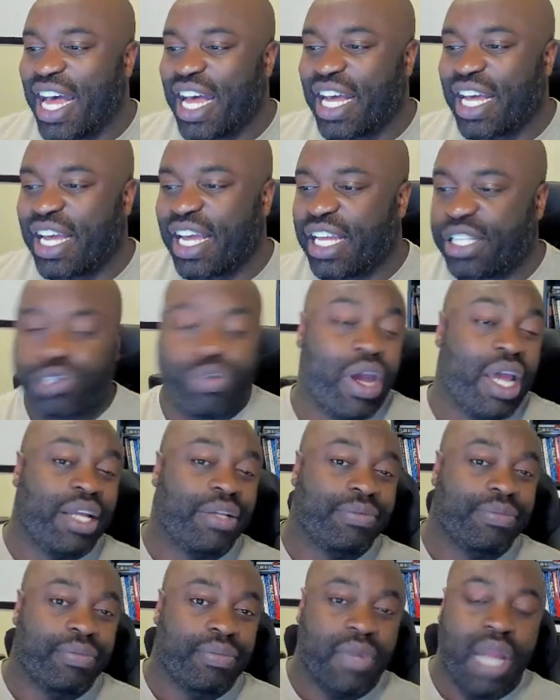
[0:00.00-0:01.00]
It's great.
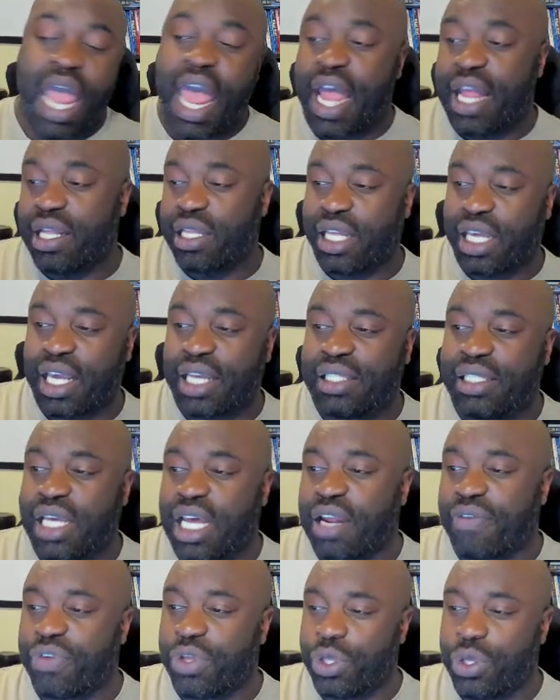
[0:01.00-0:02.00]
And like I
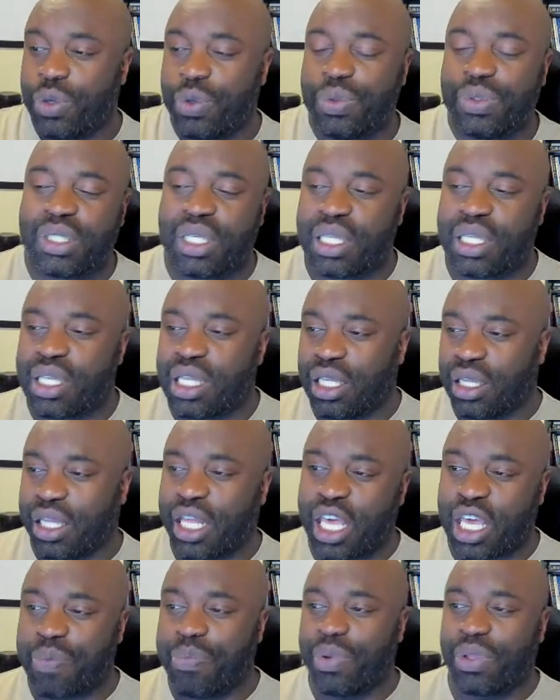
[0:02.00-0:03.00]
said, if you use the
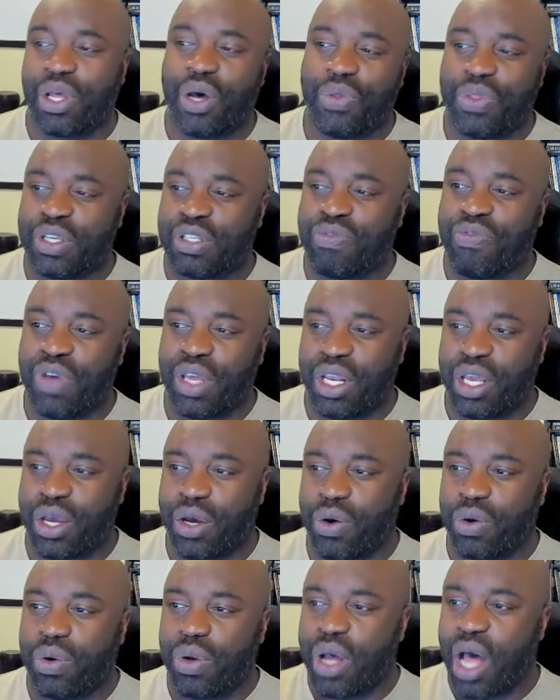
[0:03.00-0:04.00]
link below this
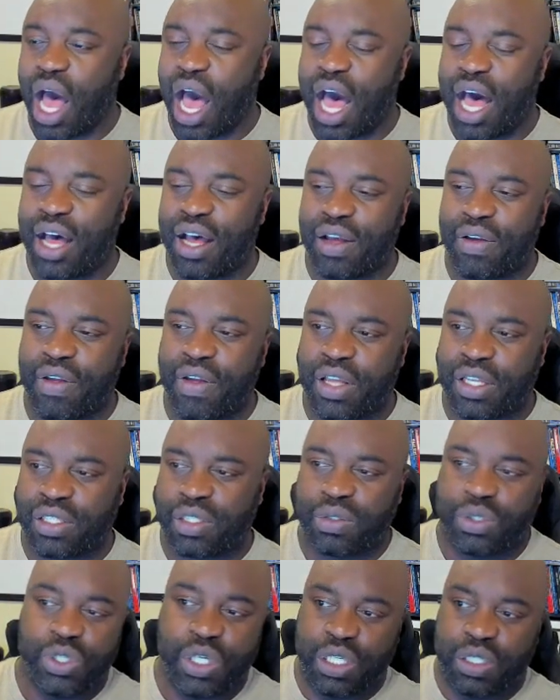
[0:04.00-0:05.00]
video,
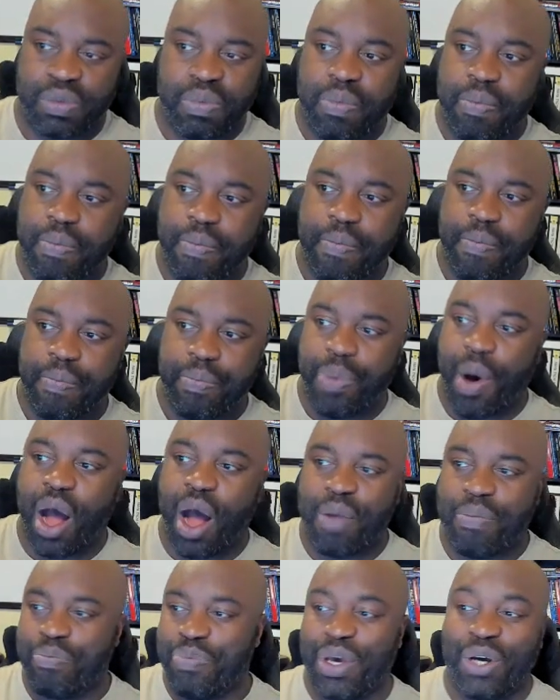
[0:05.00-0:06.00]
it's just
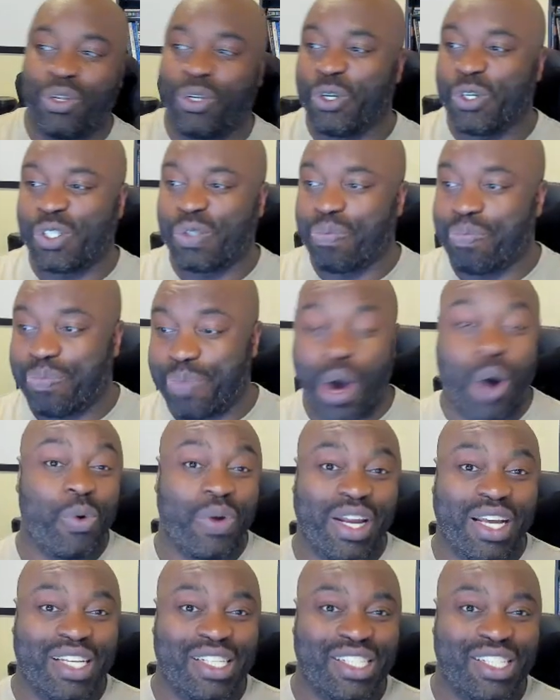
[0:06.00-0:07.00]

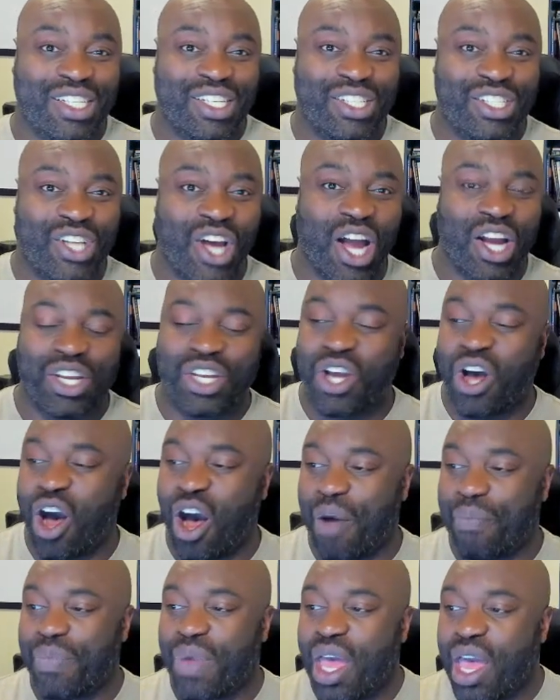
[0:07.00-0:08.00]

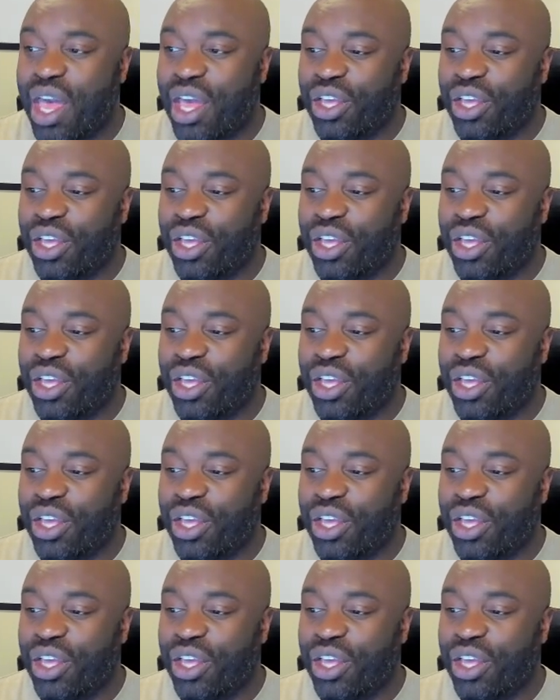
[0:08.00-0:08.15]
BotBuildersBonus.com,